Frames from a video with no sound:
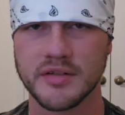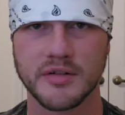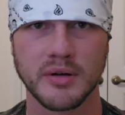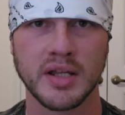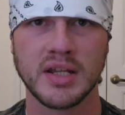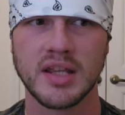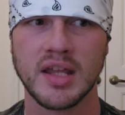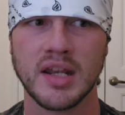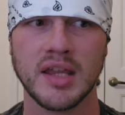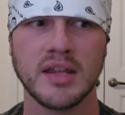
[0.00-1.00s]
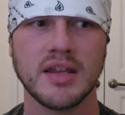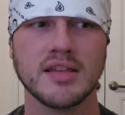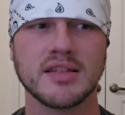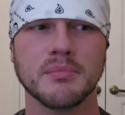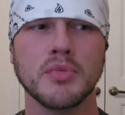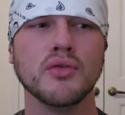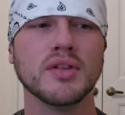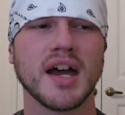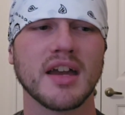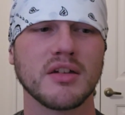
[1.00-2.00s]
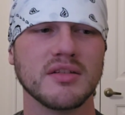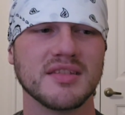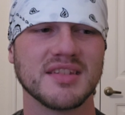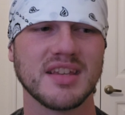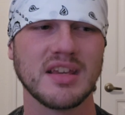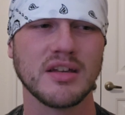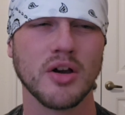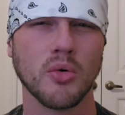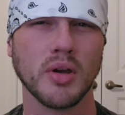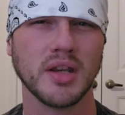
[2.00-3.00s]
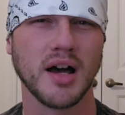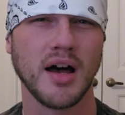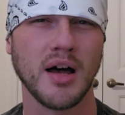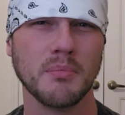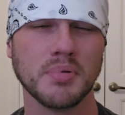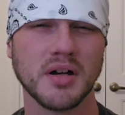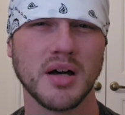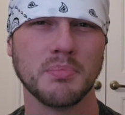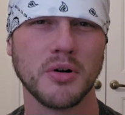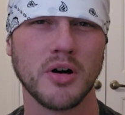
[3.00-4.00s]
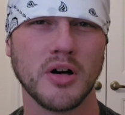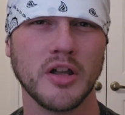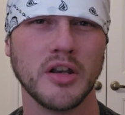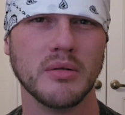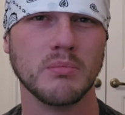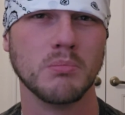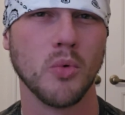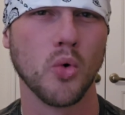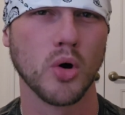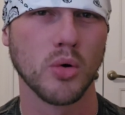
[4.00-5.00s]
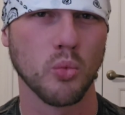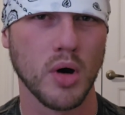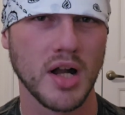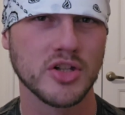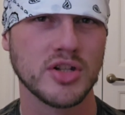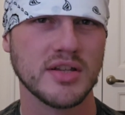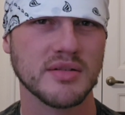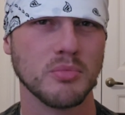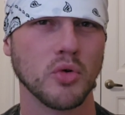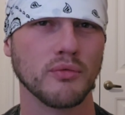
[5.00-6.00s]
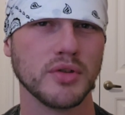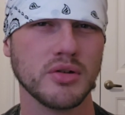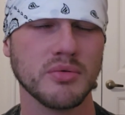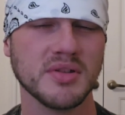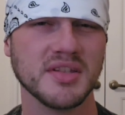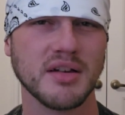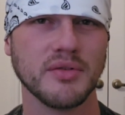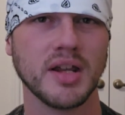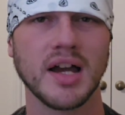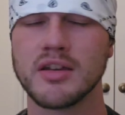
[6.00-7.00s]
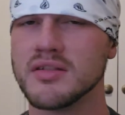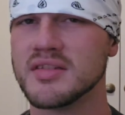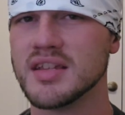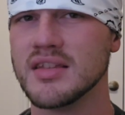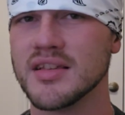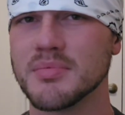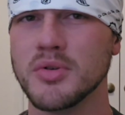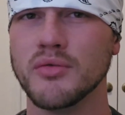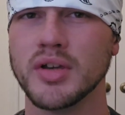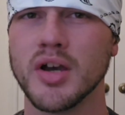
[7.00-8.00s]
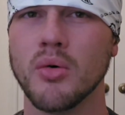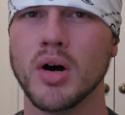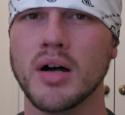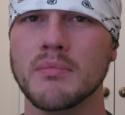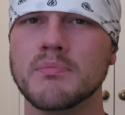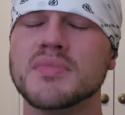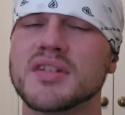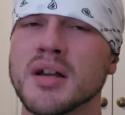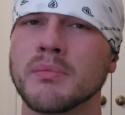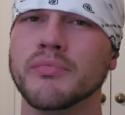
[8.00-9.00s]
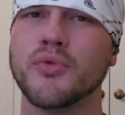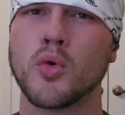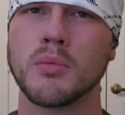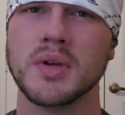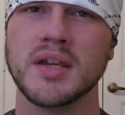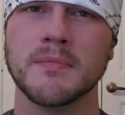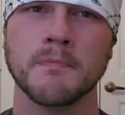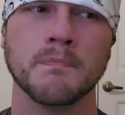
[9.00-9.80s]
great in it. It's a movie that I could see going up upon more watches, more viewings of it. I could see this movie go up some for me.